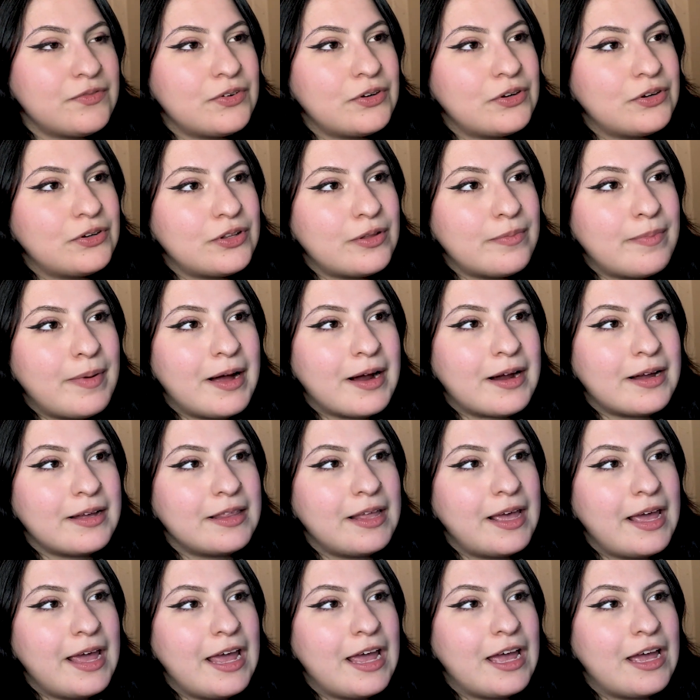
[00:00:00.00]
for the back of
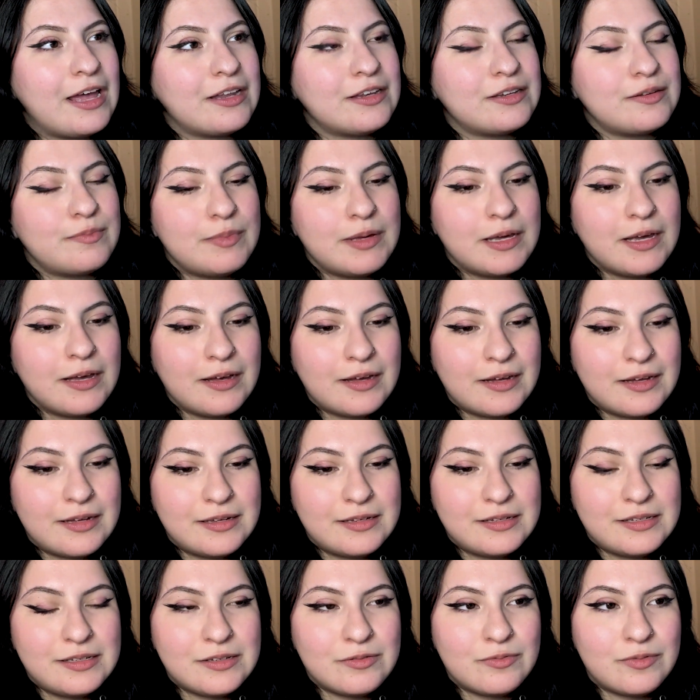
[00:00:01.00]
the hand
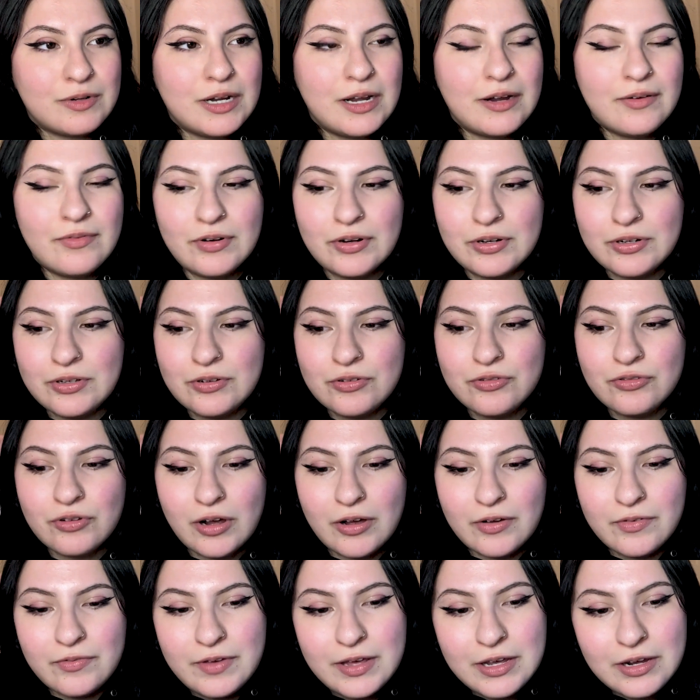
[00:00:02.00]
because whenever you draw
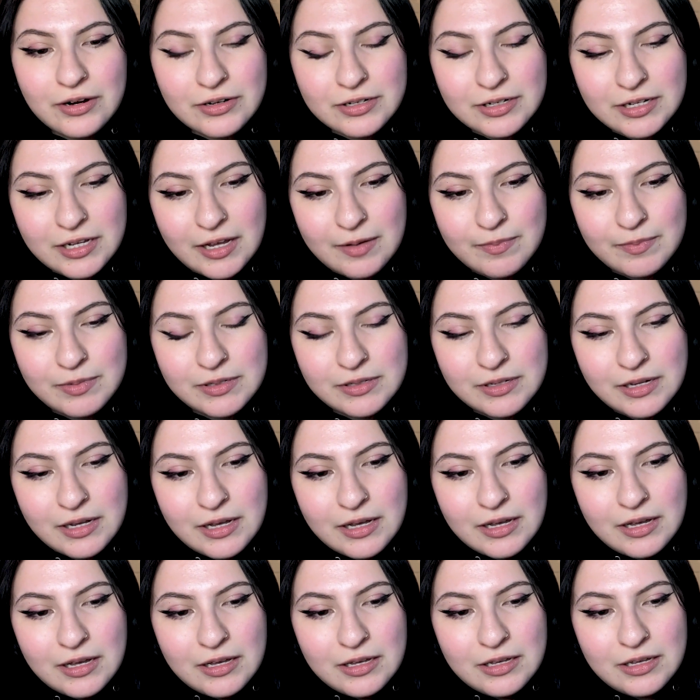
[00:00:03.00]
fingertips,
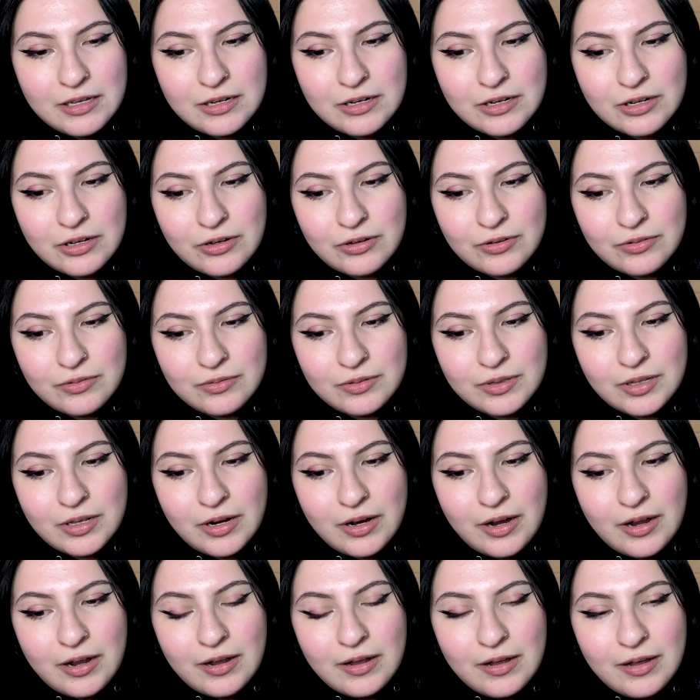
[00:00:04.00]

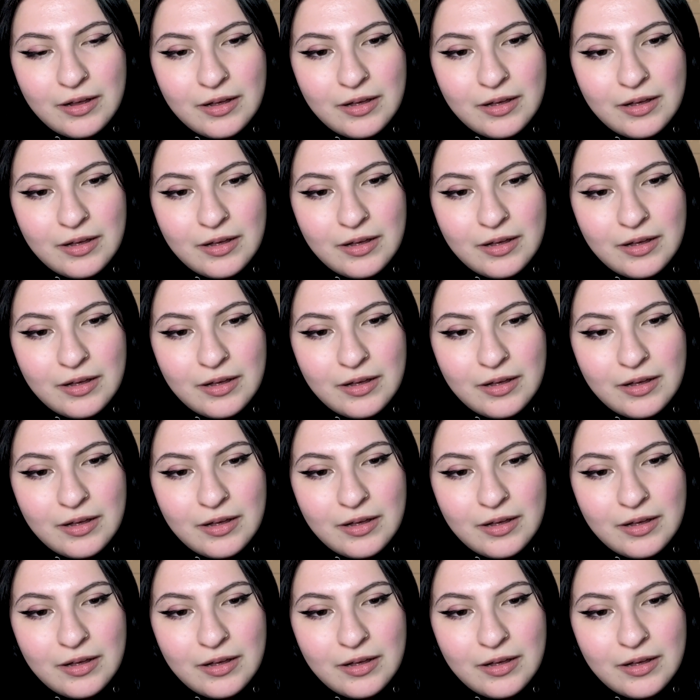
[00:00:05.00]
they